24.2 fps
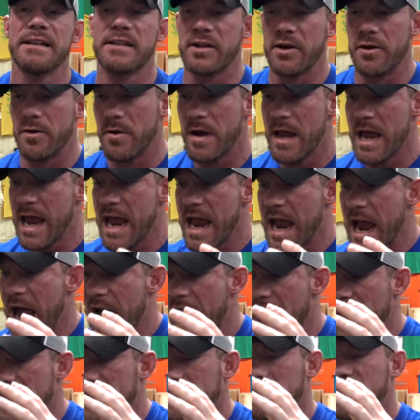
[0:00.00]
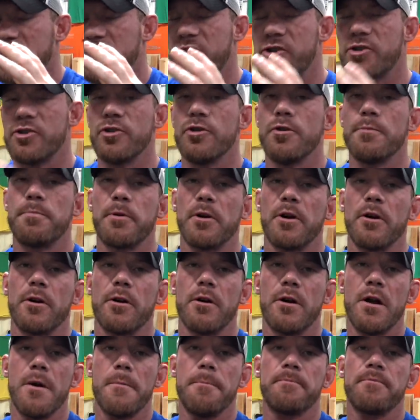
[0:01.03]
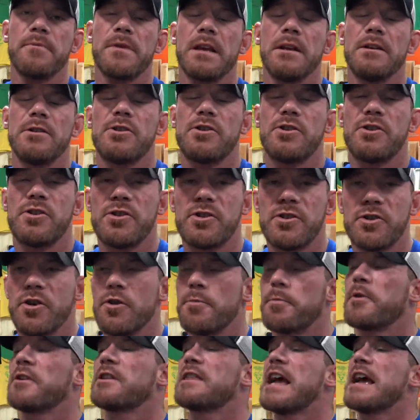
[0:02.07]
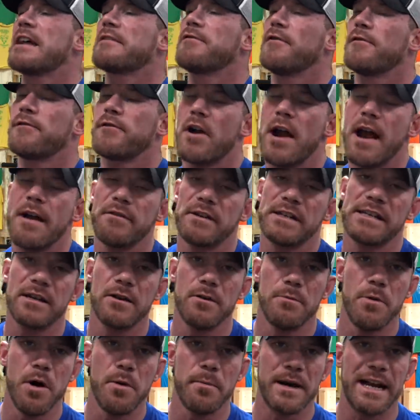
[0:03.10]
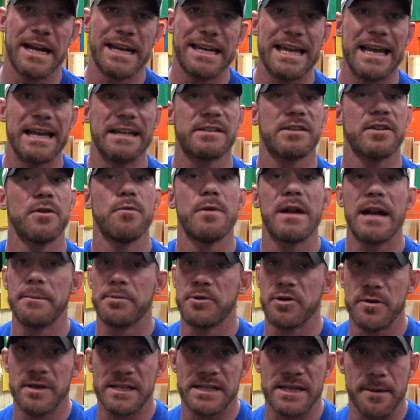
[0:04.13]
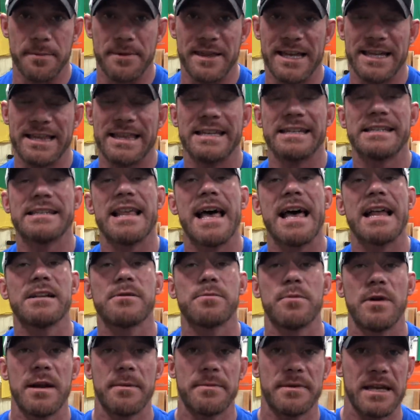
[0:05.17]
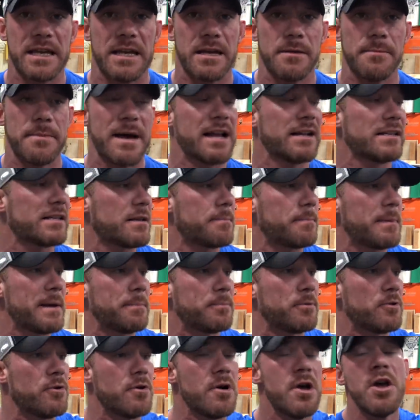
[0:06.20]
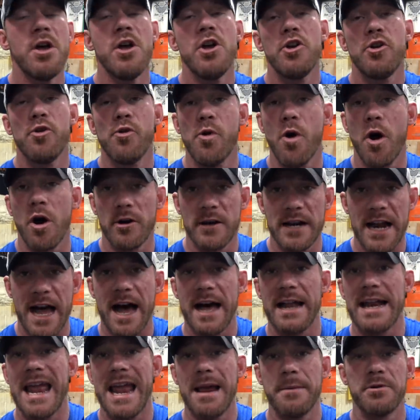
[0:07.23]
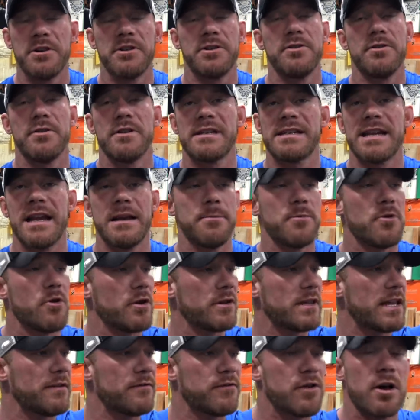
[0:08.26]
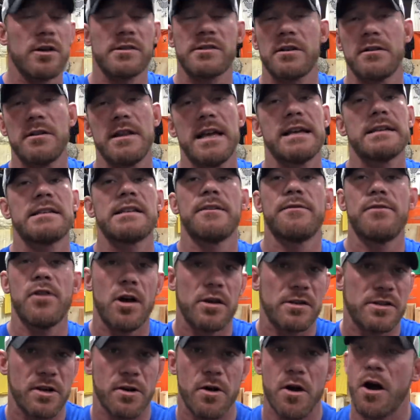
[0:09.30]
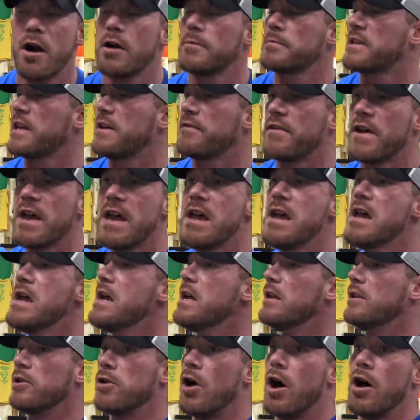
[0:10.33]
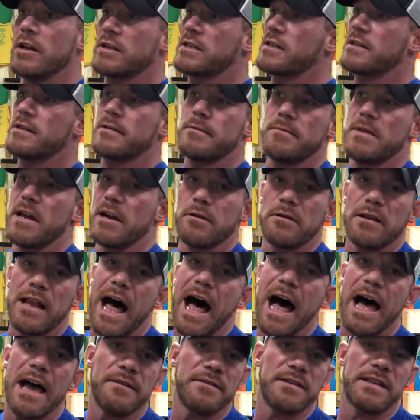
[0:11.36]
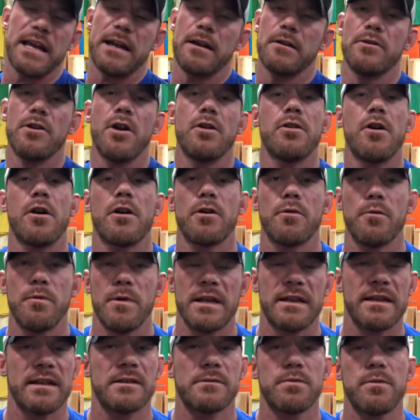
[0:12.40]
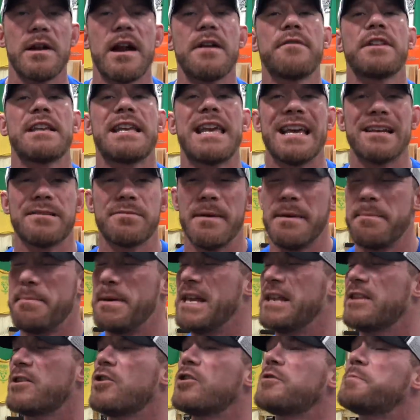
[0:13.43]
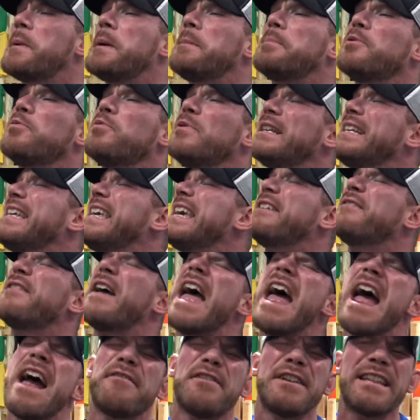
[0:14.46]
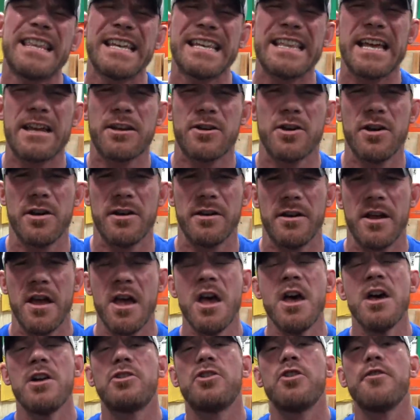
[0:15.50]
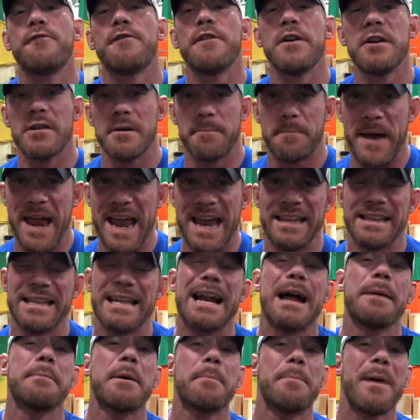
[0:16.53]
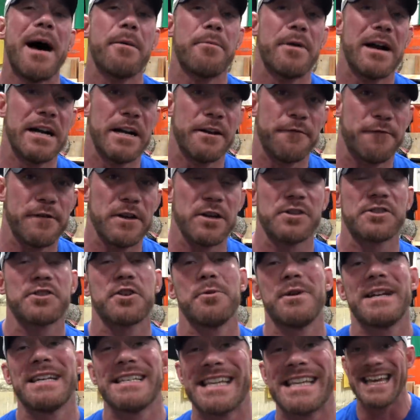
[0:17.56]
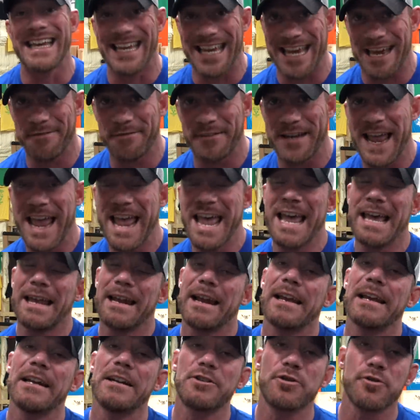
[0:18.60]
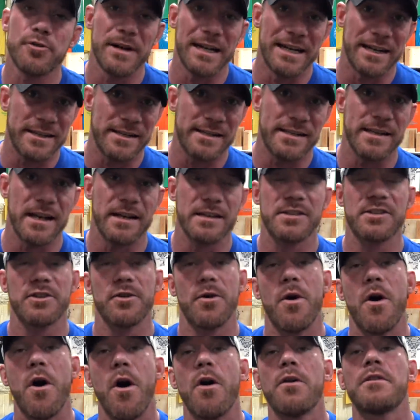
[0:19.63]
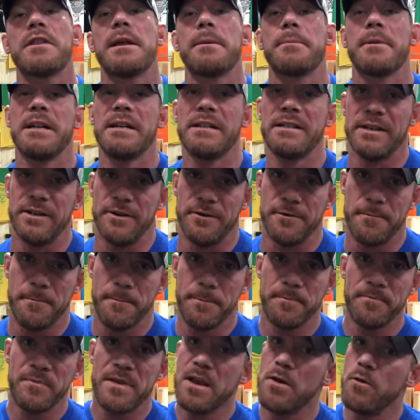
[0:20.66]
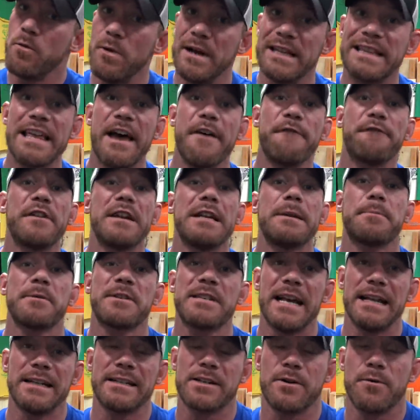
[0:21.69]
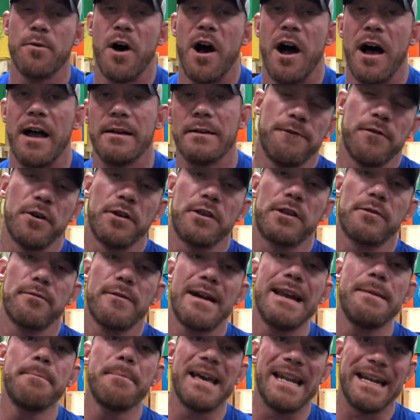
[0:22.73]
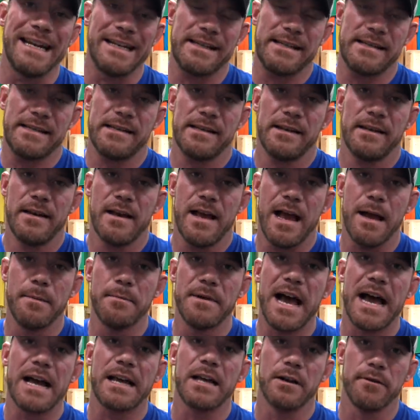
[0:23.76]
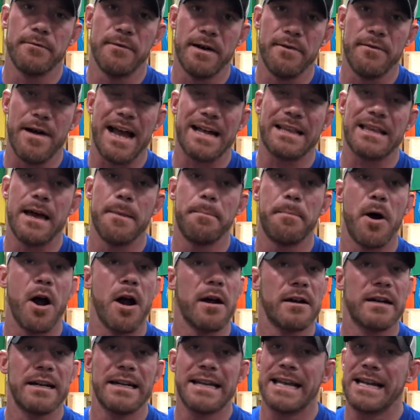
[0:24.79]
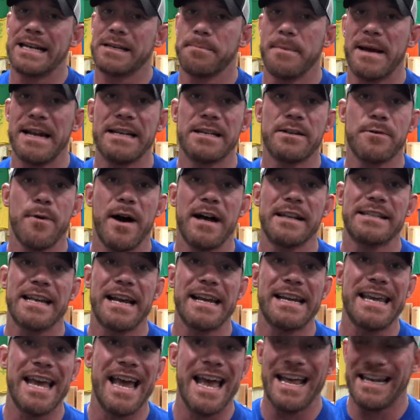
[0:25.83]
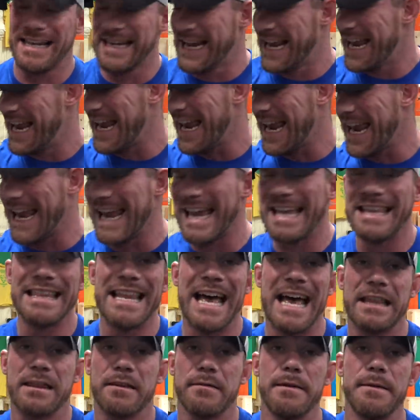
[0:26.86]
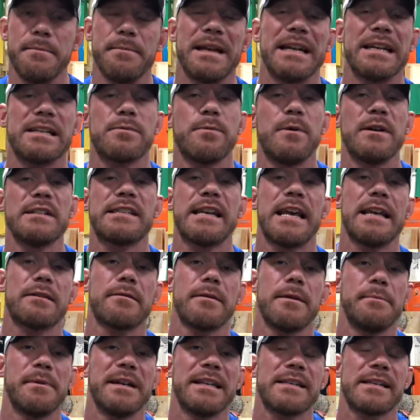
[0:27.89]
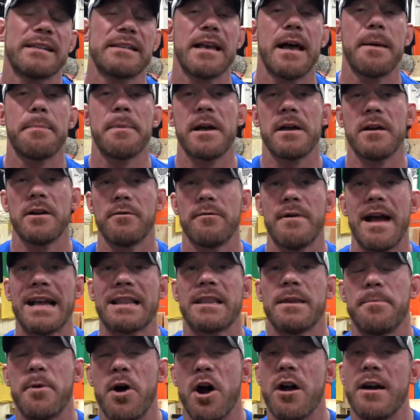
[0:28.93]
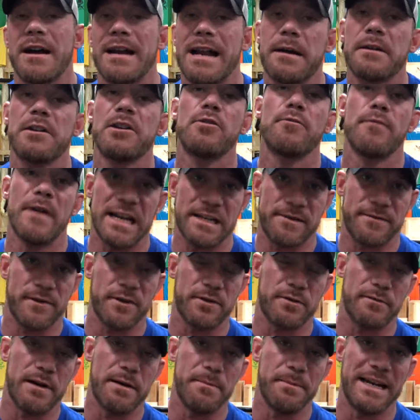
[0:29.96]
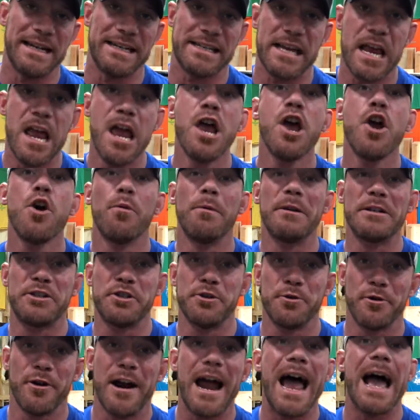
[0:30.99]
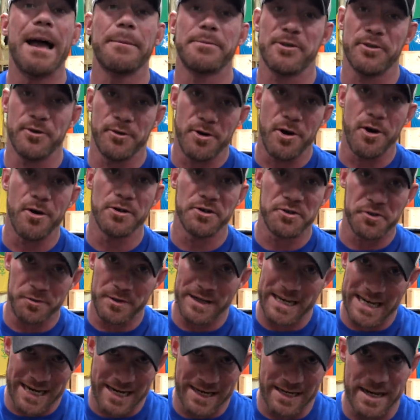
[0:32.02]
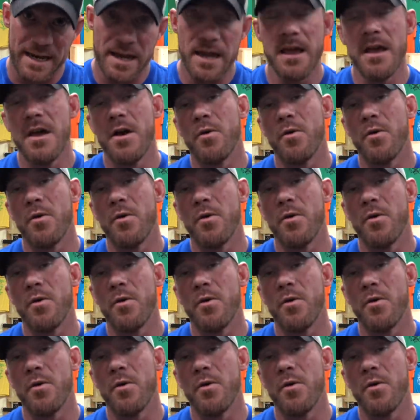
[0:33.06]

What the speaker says: So I am super, super thankful for every single moment I get. So when I'm doing something like this, that is what I'm thinking about, is the people who are not able to do this anymore. They've lost their legs, they've lost their arms, they've lost their lives, they are no longer with us. Whatever the case may be, those people would give everything they could to feel the pain that I'm about ready to feel. So it gift, and I'm gonna treat it as such. So all that I'm gonna do with that 50% squat for 3 minutes, I'm not gonna re-rack that bar. I'm gonna get as many squats I can in that 3 minutes. Once that 3 minutes is up, I'm gonna rack the bar and I'm gonna rest for 3 minutes, which you are absolutely going to need.